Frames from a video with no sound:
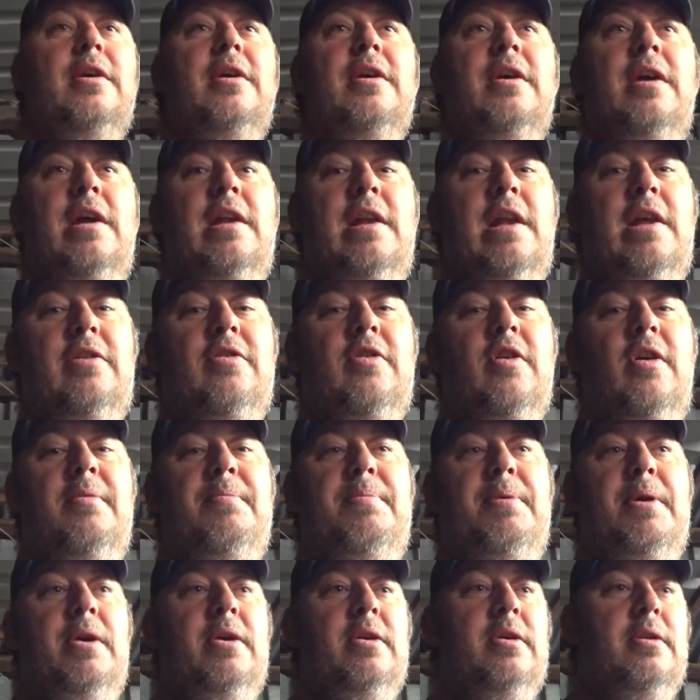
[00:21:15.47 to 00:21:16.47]
in that time
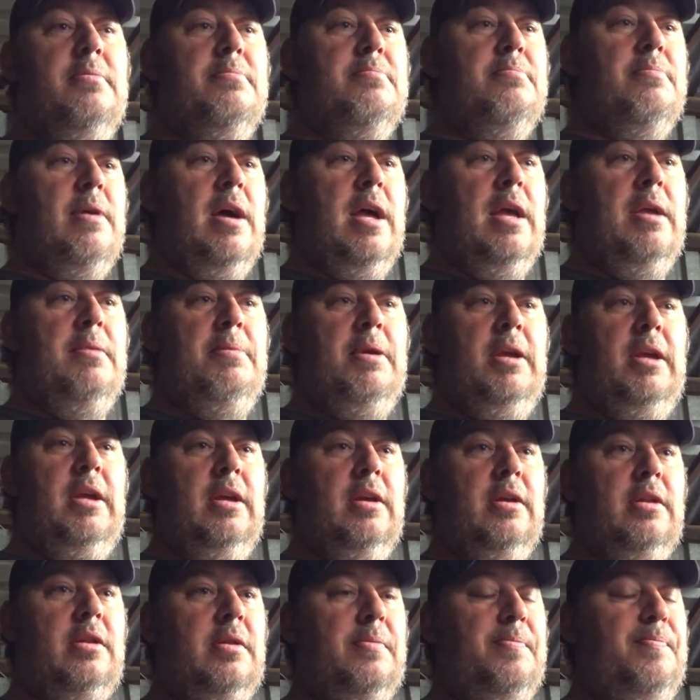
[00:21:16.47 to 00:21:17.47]
period, and maybe
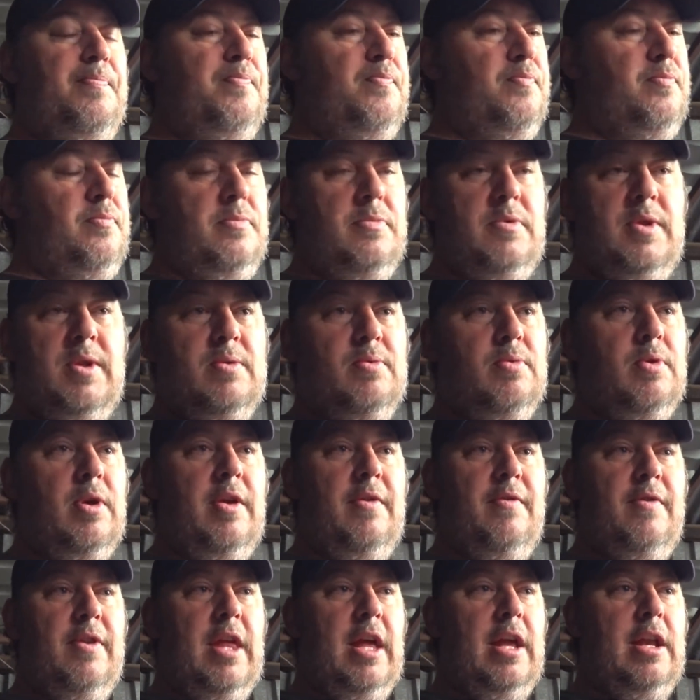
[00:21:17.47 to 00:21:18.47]
it's,
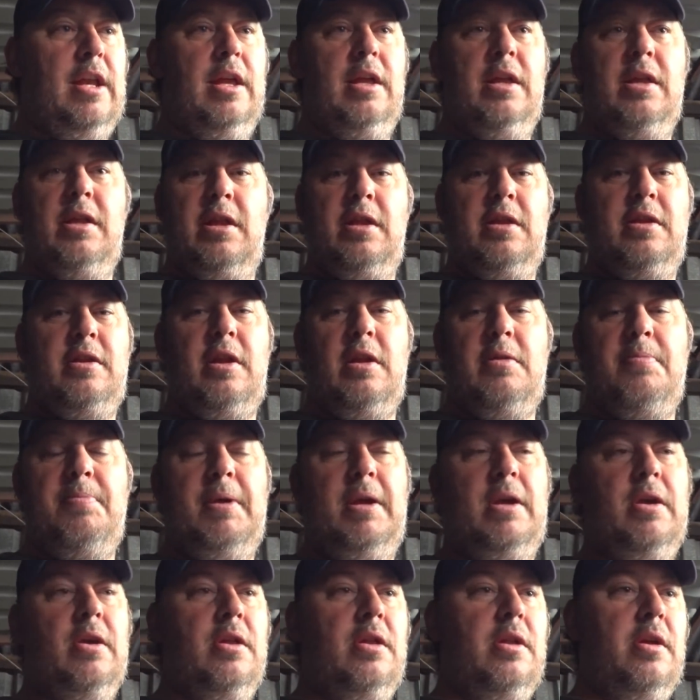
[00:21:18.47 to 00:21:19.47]
whatever that is just
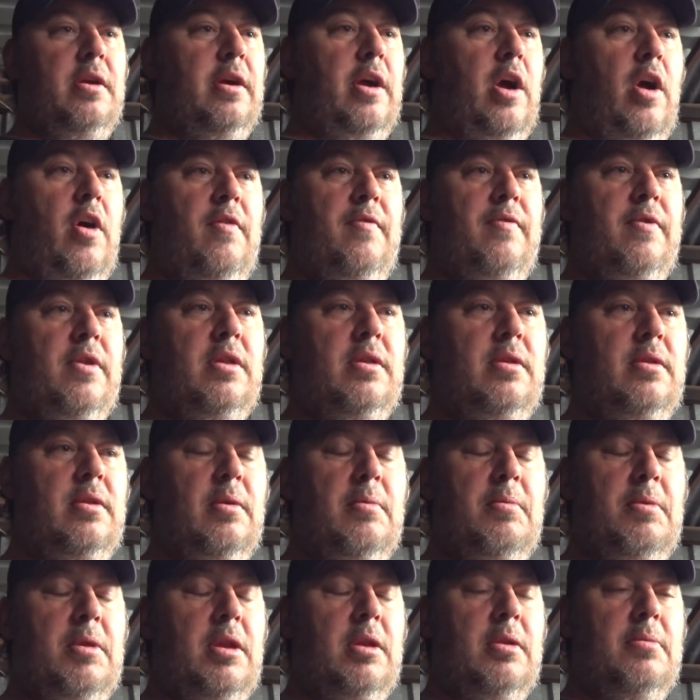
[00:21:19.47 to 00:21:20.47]
because it
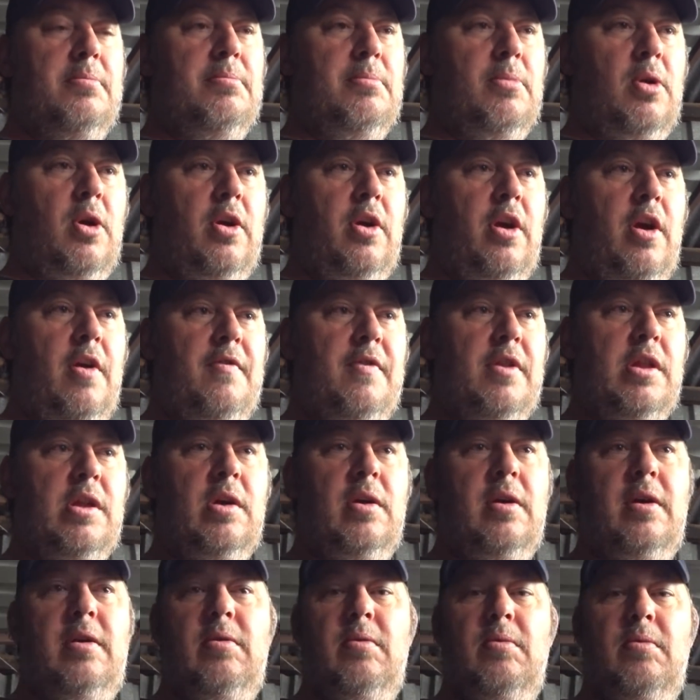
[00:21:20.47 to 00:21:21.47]
was a minor
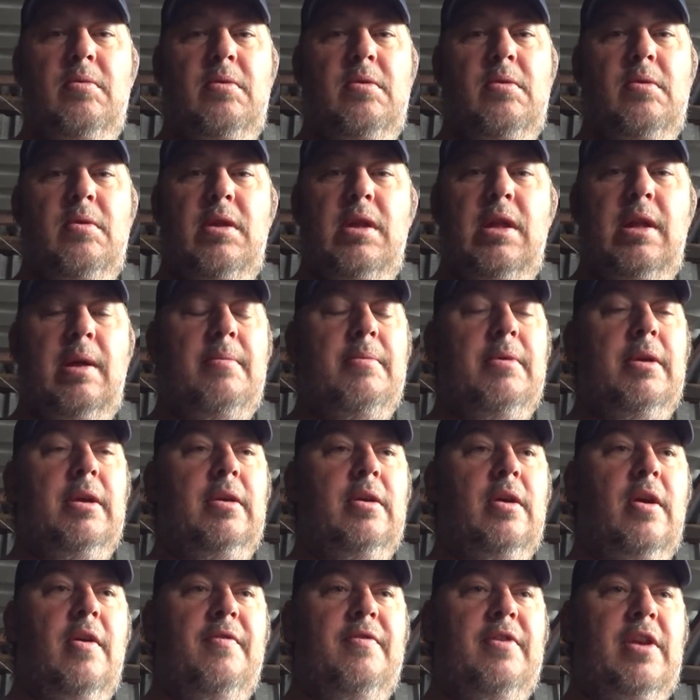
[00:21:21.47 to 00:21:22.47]
oversight or something
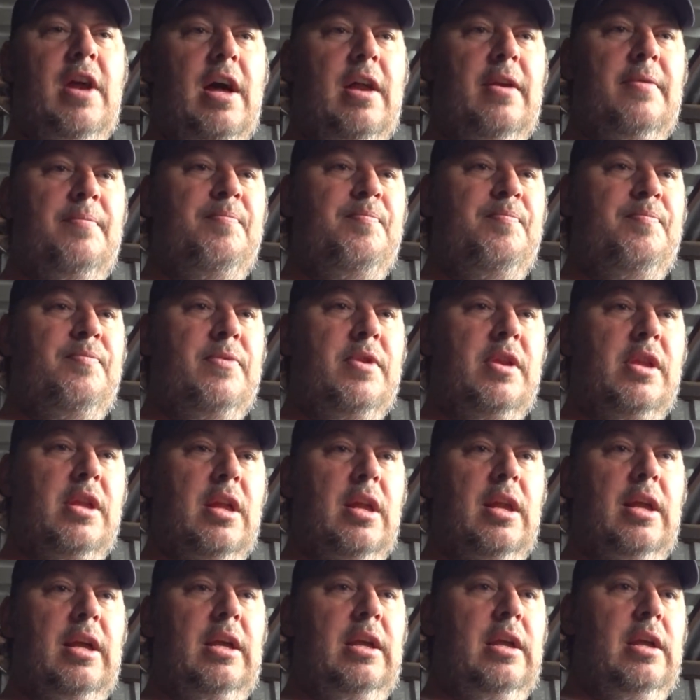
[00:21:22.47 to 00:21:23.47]
I've done
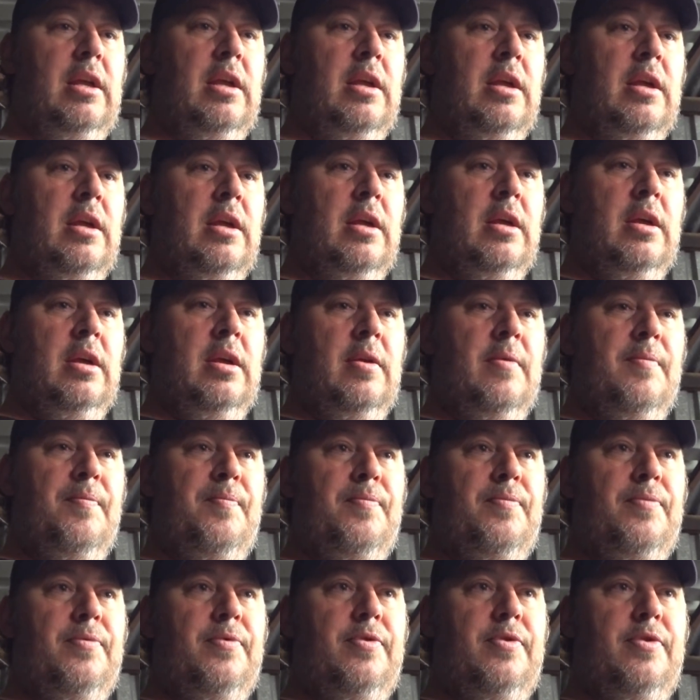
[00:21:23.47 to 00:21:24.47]
silly
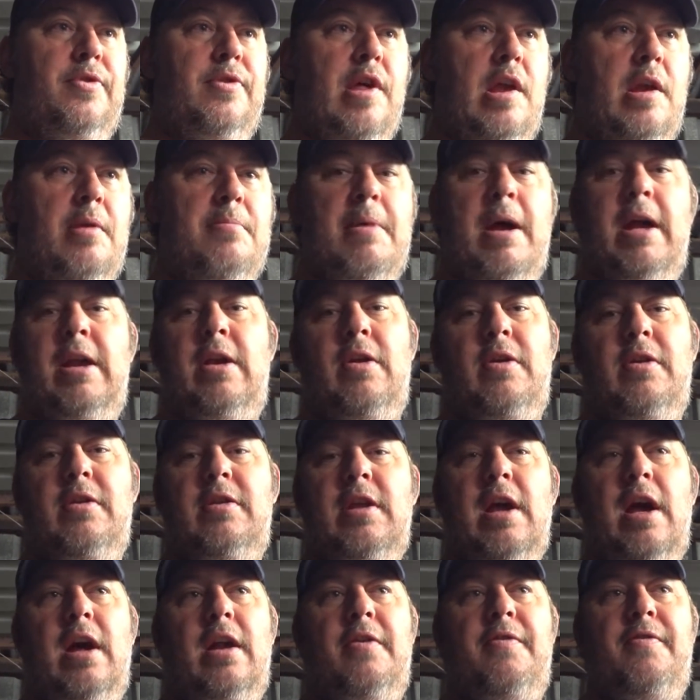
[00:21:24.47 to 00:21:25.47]
that I may not have
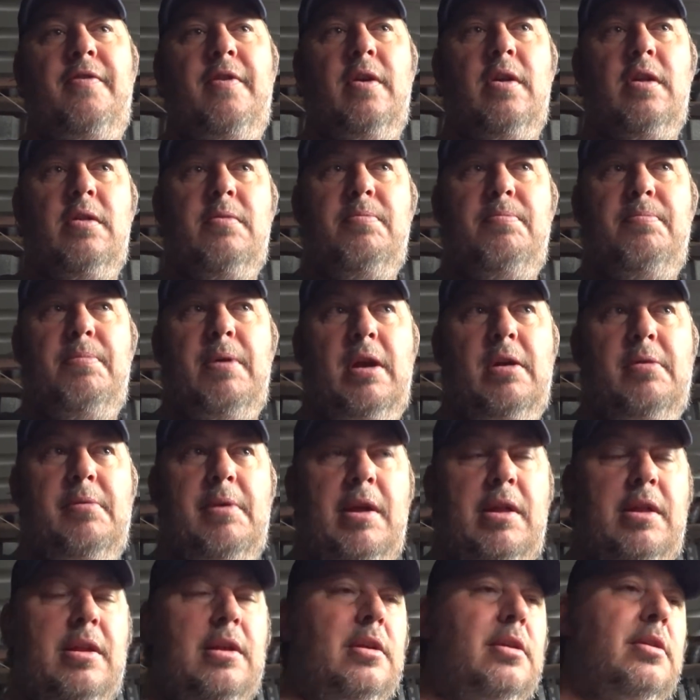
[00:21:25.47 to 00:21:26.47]
done if I was better
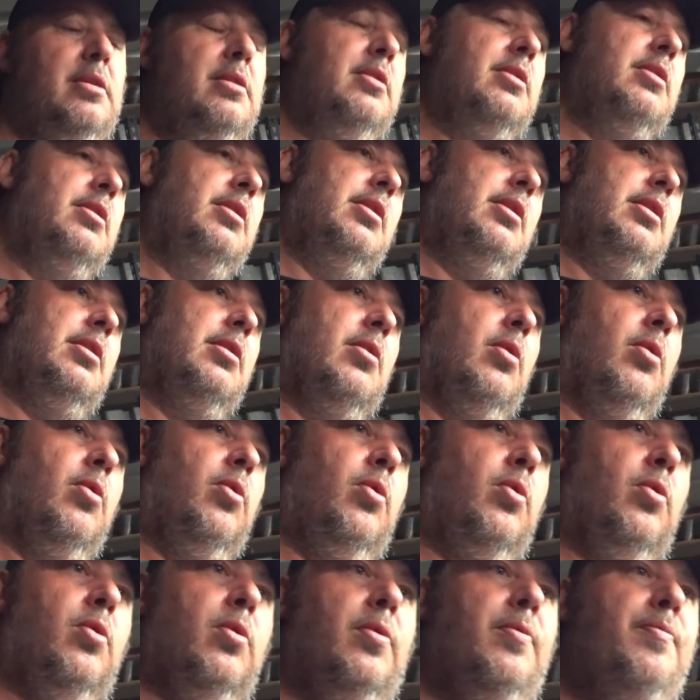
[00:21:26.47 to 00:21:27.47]
rested
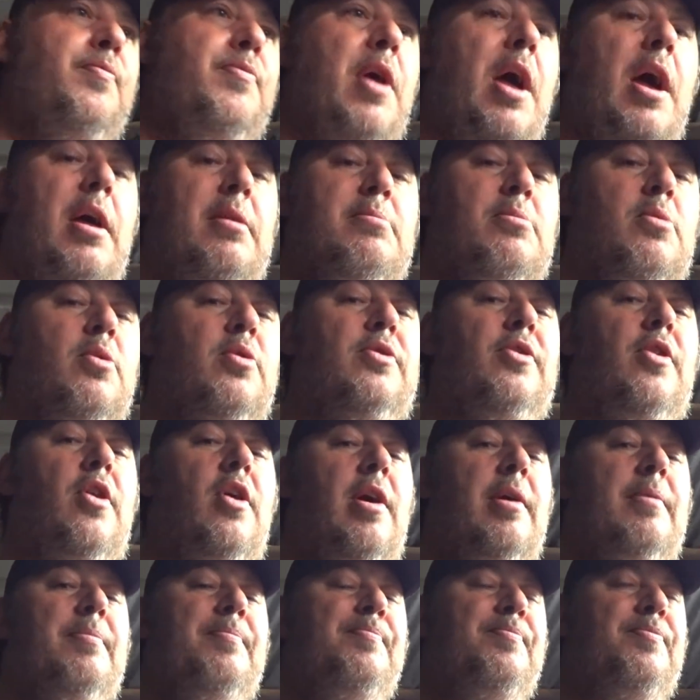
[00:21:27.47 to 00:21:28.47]
or had more
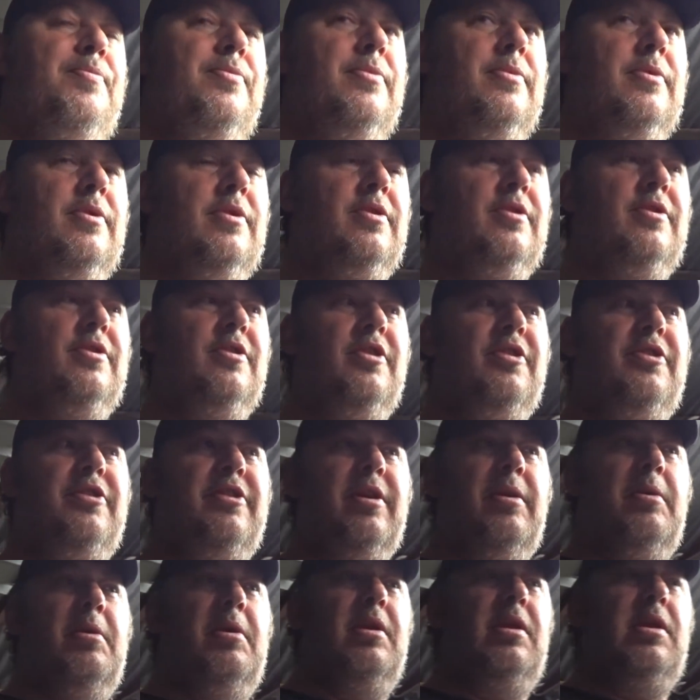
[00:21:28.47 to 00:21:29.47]
time to do
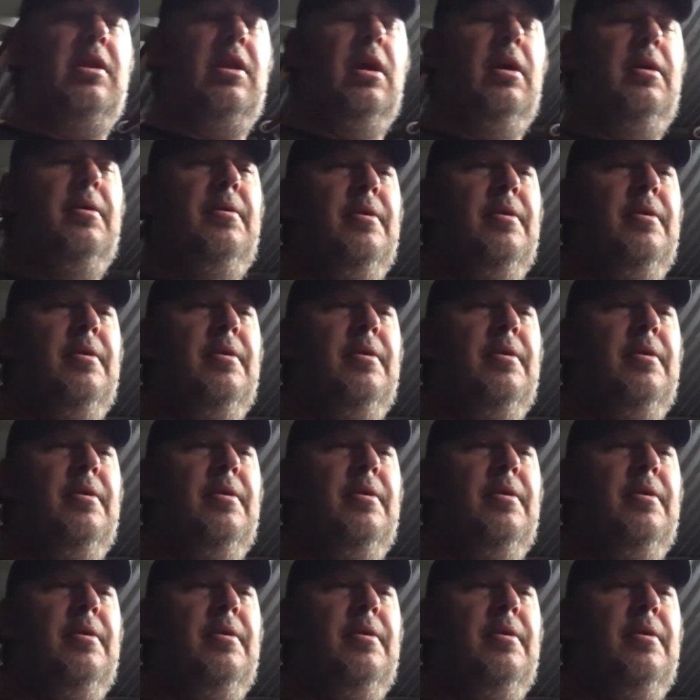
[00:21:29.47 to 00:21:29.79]
it. So